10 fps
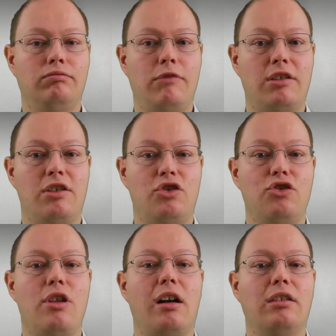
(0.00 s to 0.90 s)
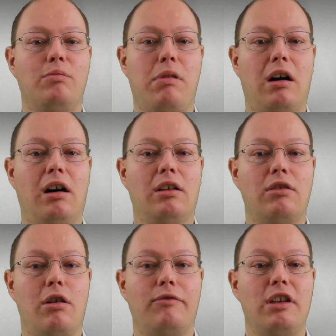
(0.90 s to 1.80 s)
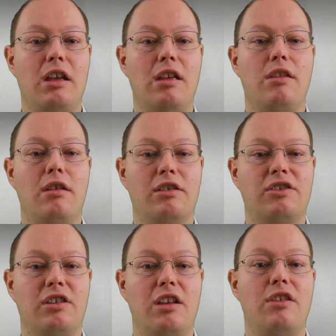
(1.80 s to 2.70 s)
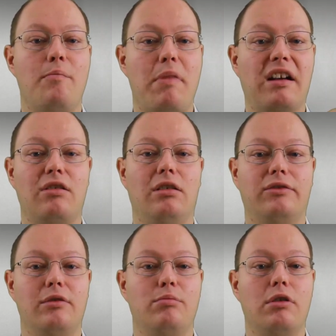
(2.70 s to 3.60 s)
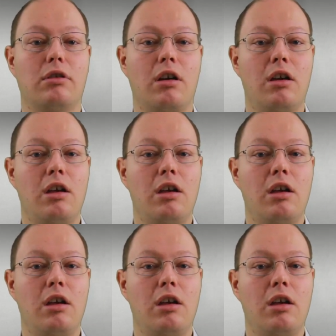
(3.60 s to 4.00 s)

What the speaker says: that is not part of the index in the back of the book.